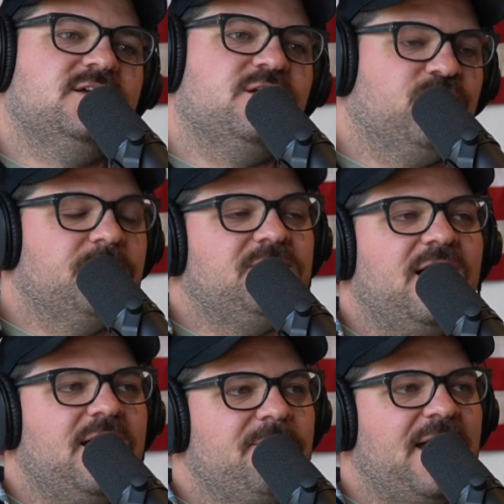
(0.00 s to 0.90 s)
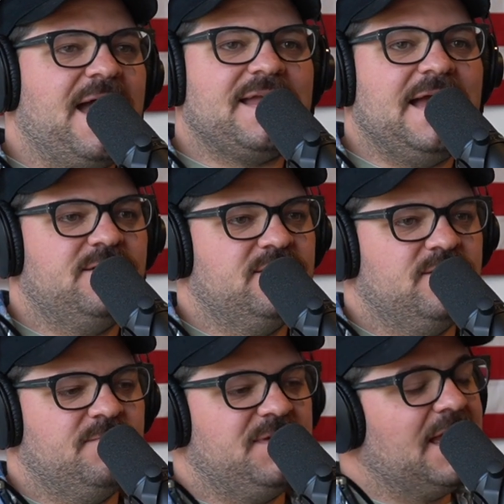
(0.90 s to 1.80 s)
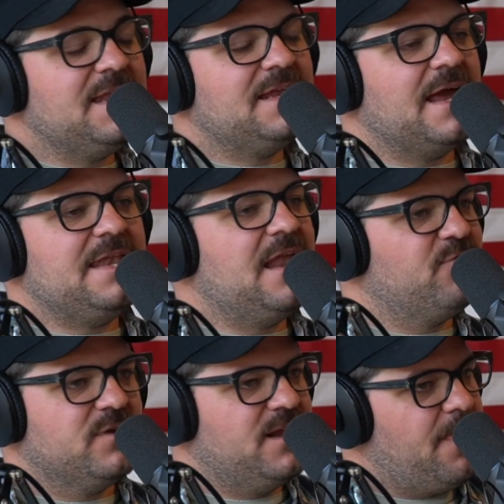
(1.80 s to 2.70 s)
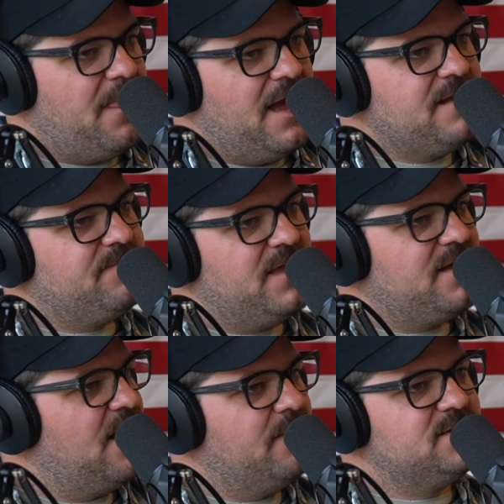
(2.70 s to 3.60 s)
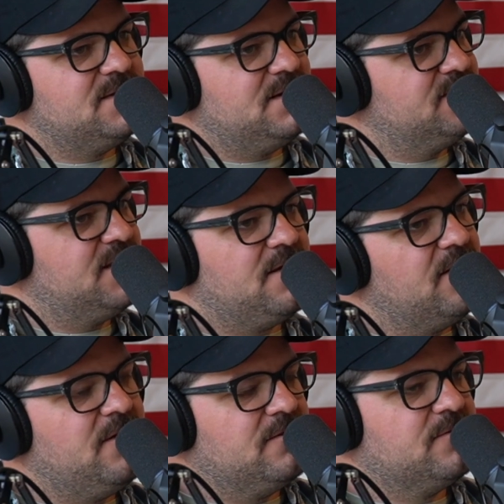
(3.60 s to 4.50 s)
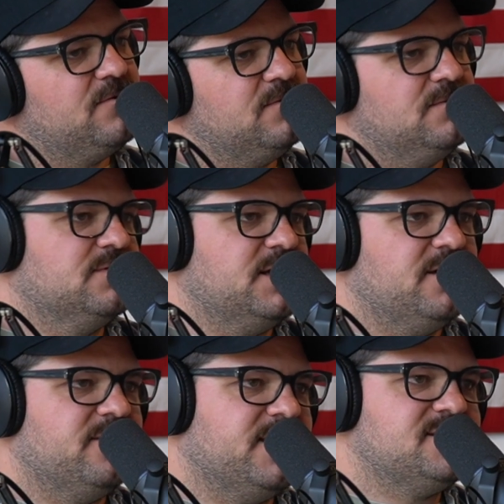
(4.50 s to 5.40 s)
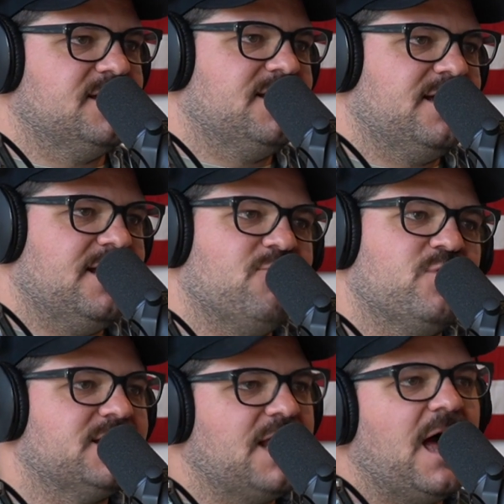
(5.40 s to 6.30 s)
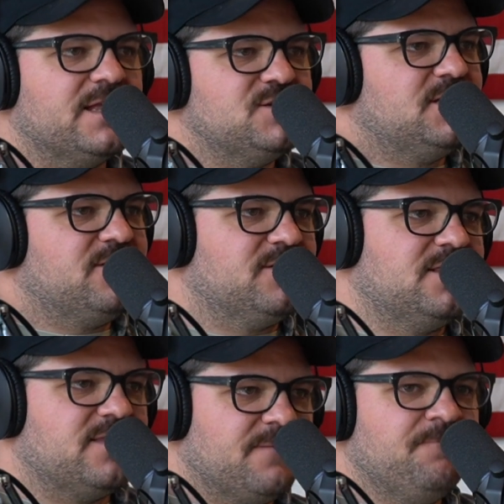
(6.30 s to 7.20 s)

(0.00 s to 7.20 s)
You know, replying back. And in the beginning, I never did that. They commented. I was like, oh, cool. You know, that's it. I never acknowledged it or anything.